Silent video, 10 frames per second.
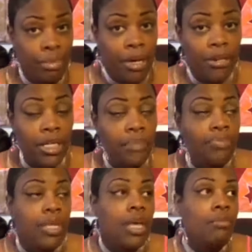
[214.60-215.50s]
barely.
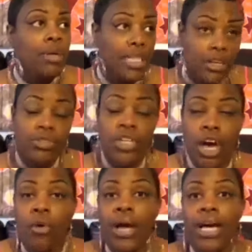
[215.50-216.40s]
But years
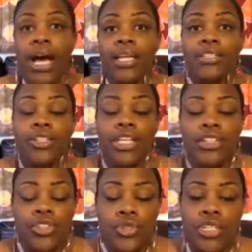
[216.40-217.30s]
ago, I got into
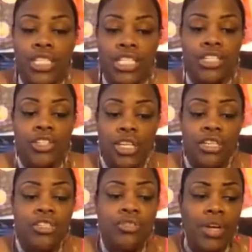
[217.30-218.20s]
the insurance ind
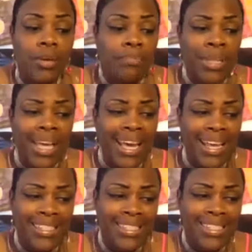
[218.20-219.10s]
industry
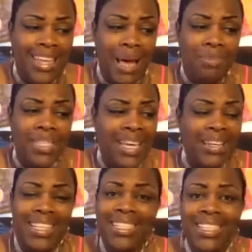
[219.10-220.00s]
and I just kept
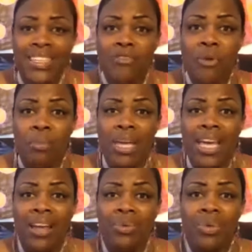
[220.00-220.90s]
saying, this isn't for
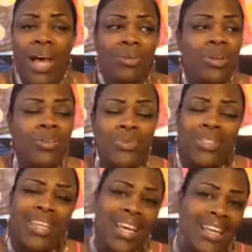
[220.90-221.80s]
me. I don't, I don't
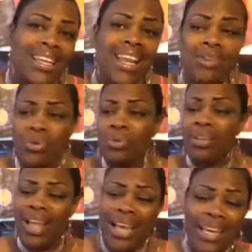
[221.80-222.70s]
understand it. I
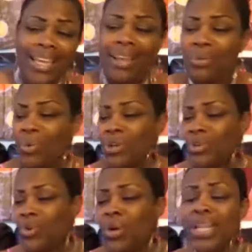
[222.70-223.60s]
don't like it. I don't
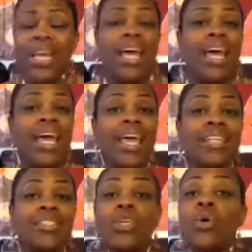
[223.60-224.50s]
want to do it.
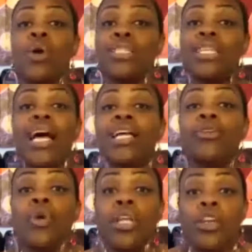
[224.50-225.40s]
And so I said, I
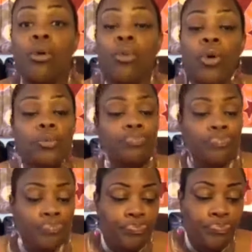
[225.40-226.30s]
ain't doing it no more.
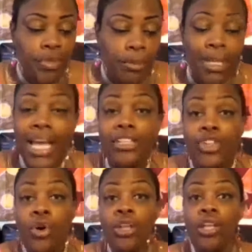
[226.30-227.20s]
But like
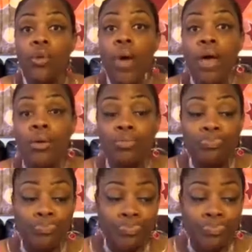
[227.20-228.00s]
Jonah and the whale,